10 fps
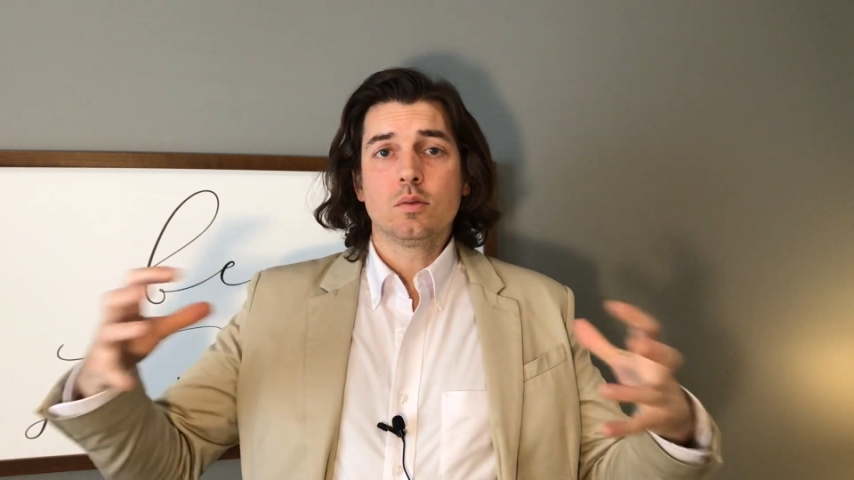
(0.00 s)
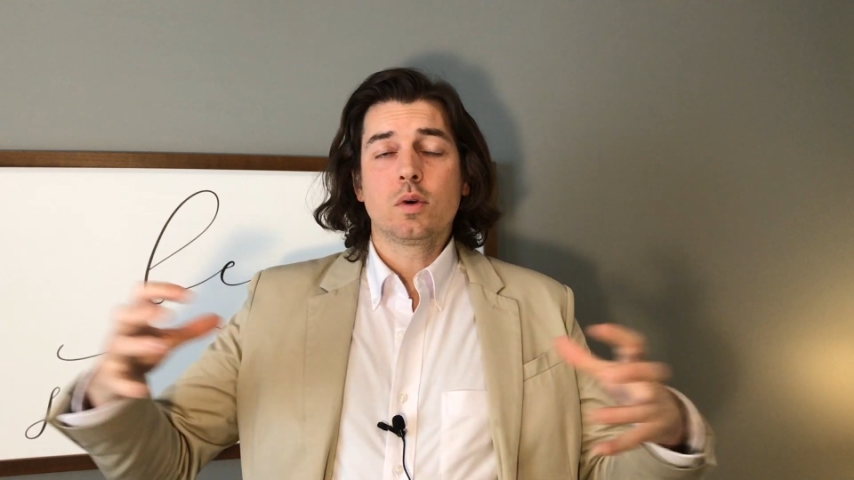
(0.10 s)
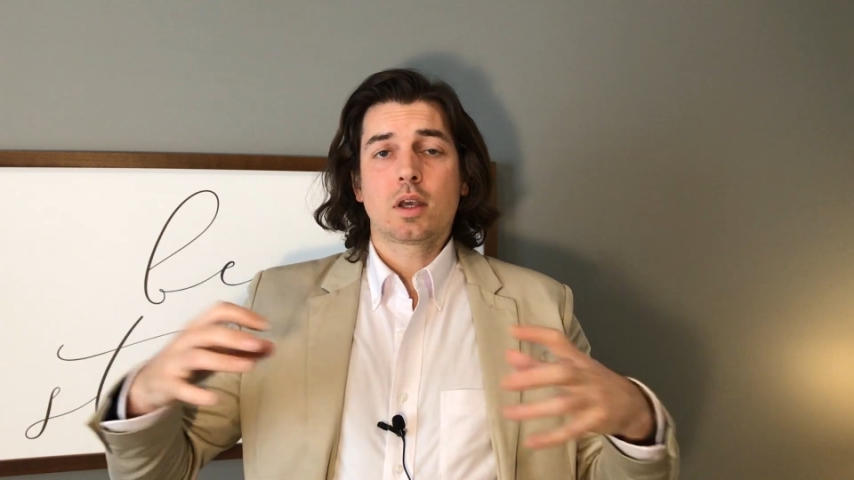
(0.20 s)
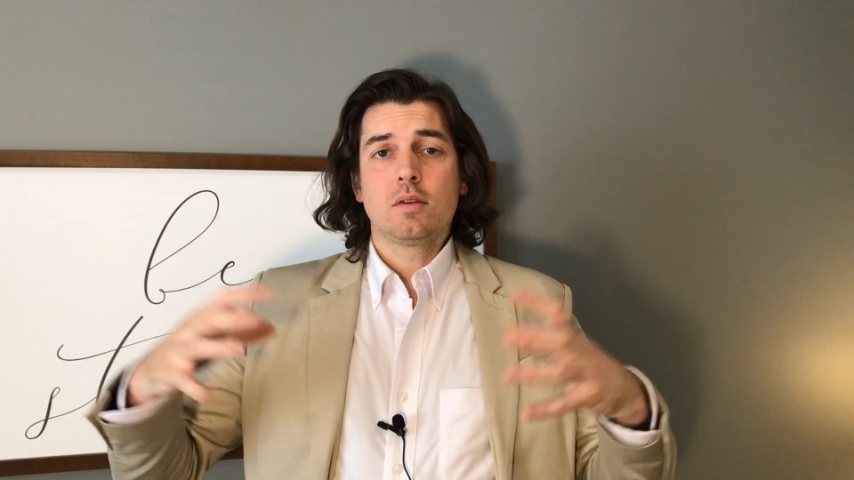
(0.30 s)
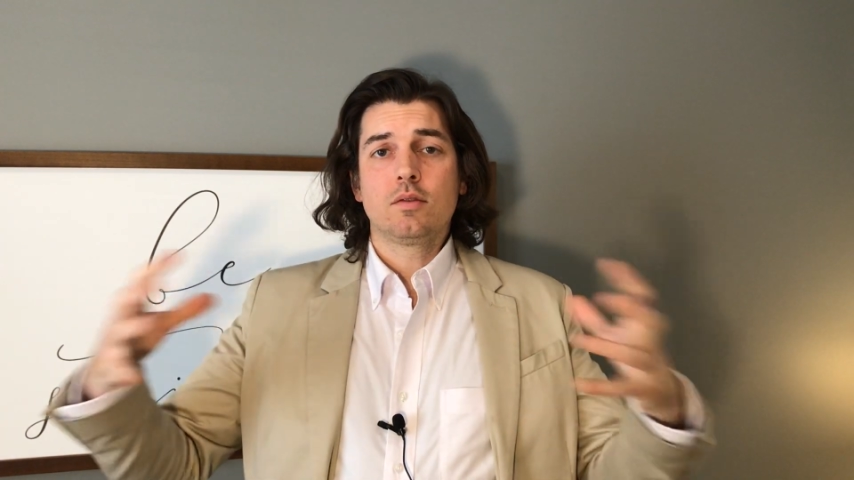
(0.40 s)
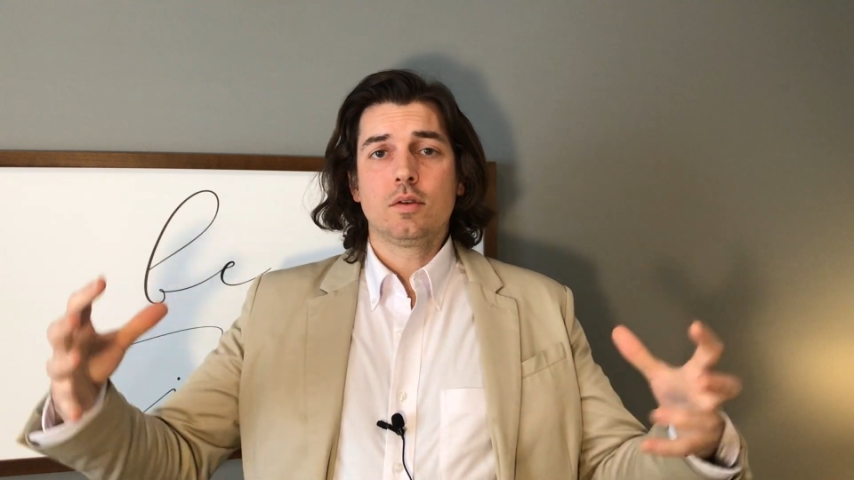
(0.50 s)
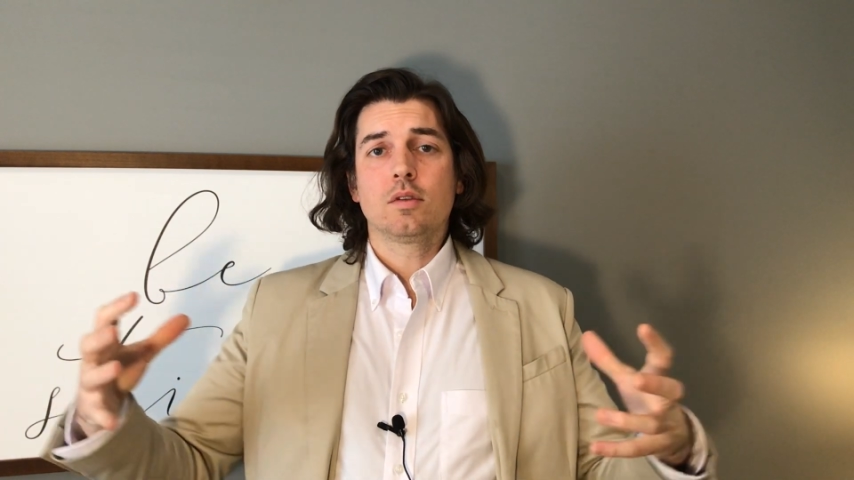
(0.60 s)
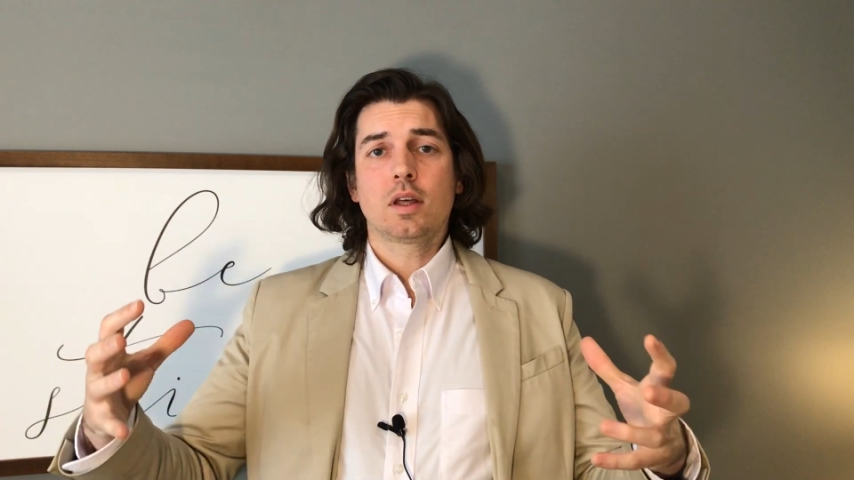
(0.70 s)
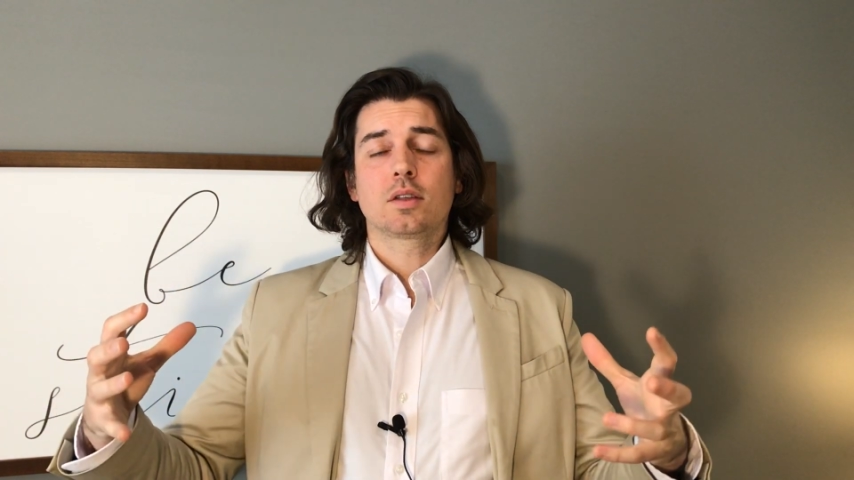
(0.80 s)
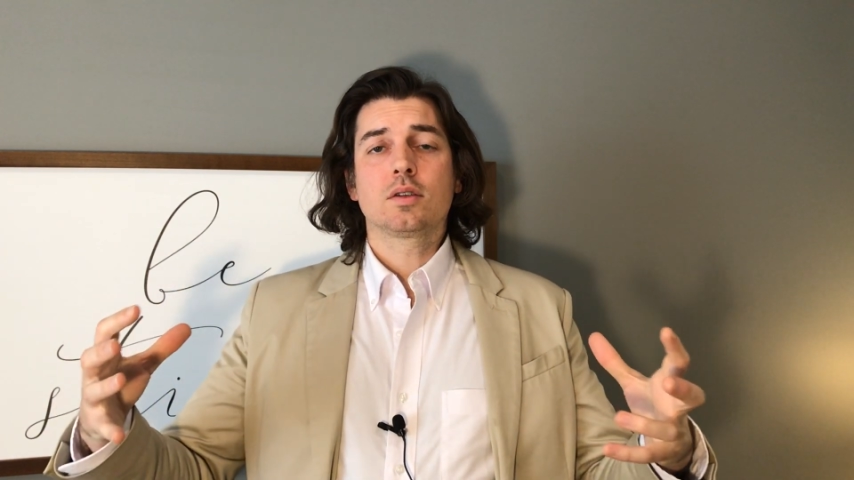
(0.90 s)
can feel
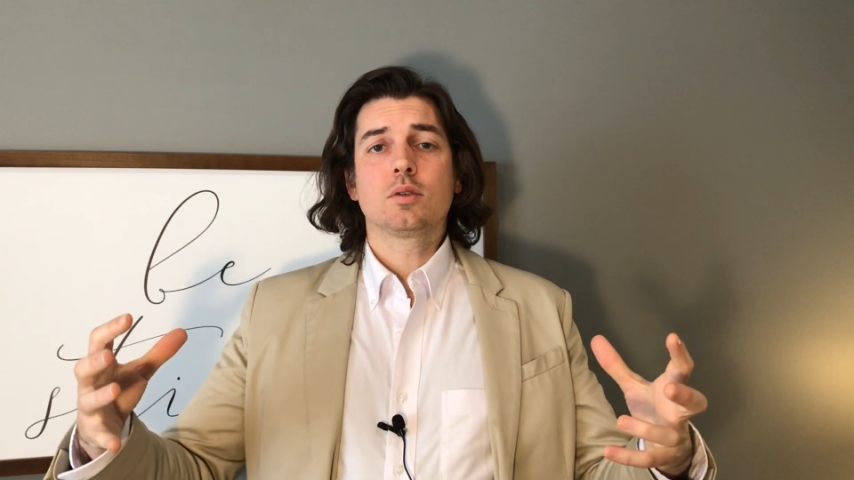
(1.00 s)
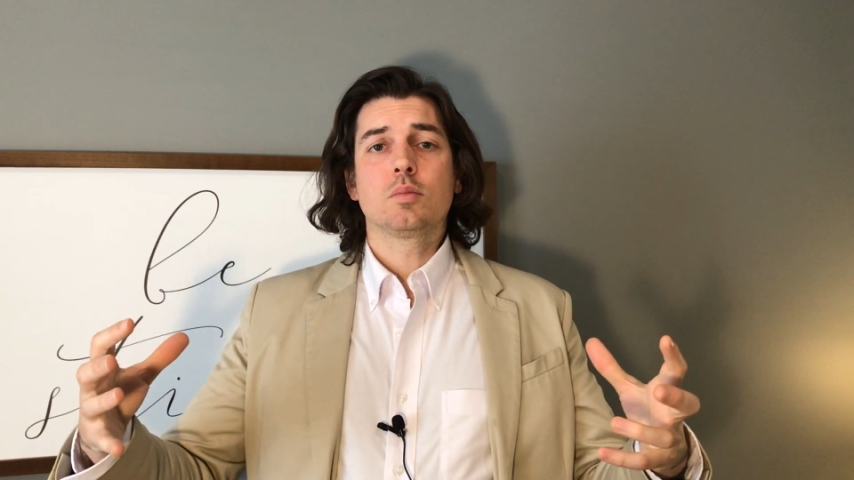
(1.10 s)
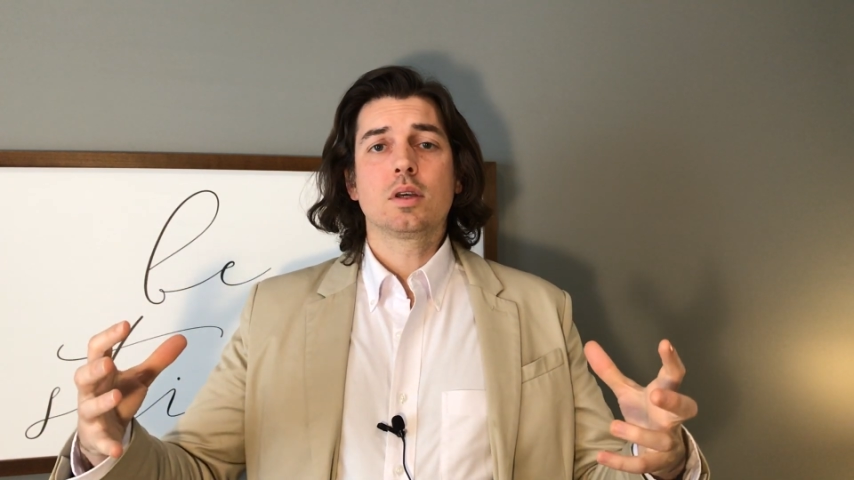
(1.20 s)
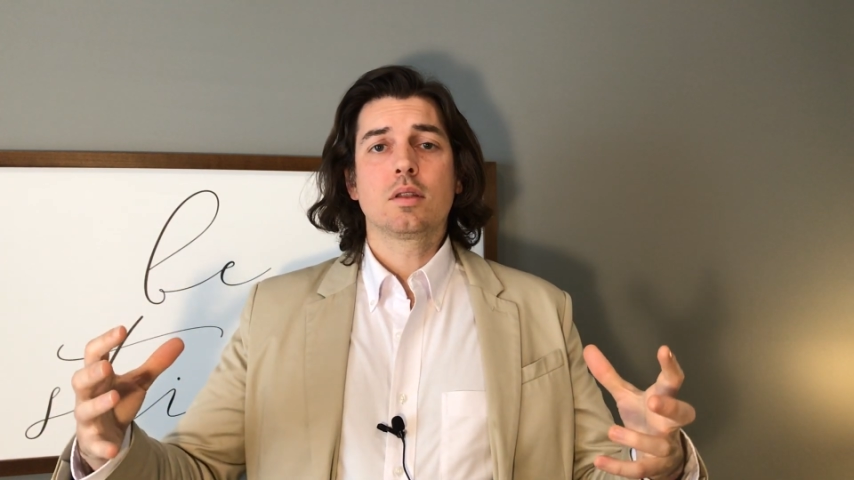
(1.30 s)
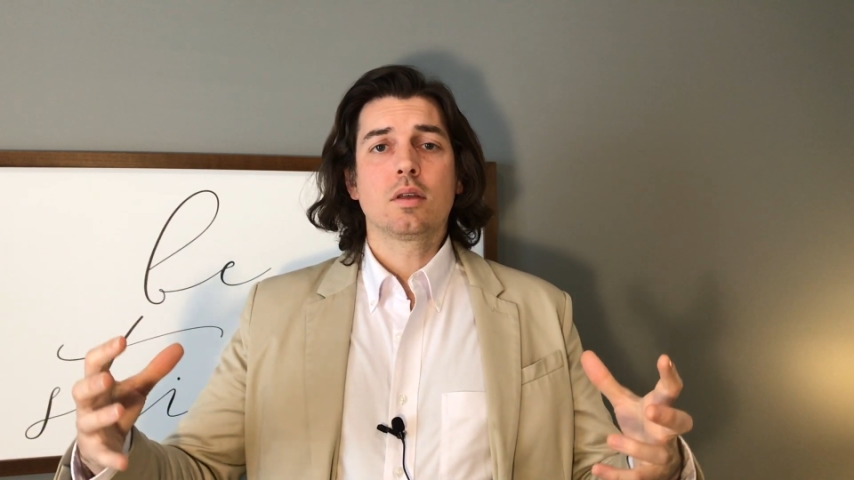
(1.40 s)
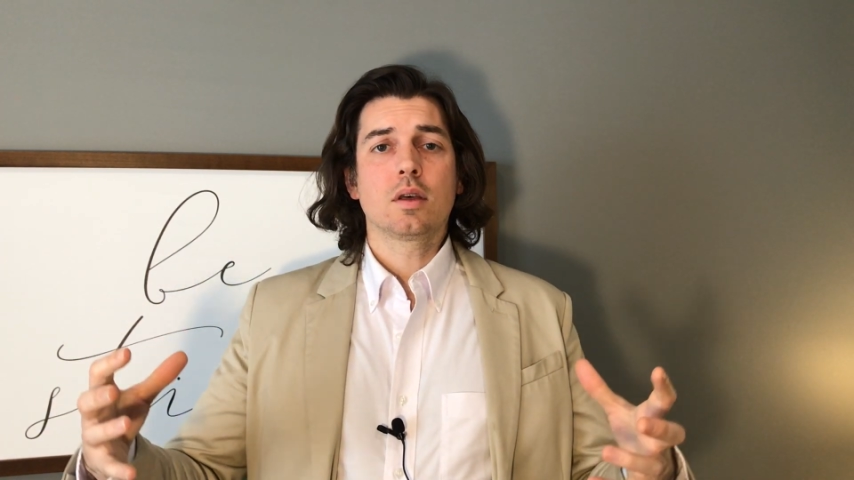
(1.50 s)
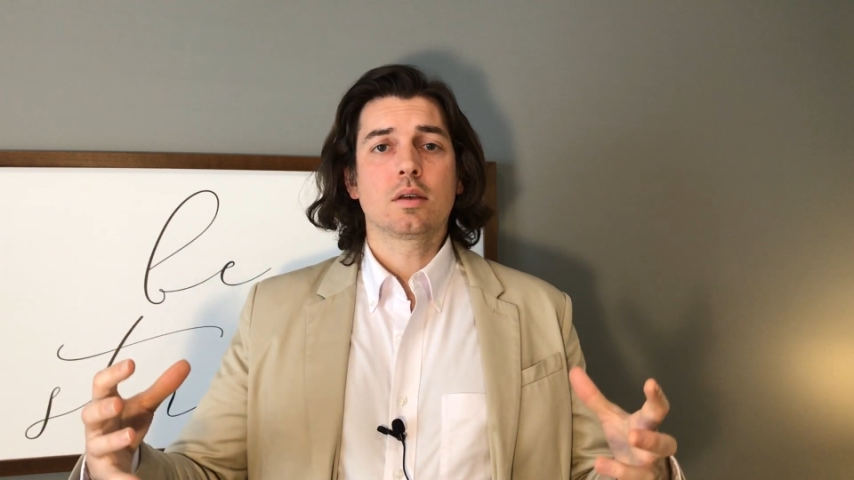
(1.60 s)
like such a big thing.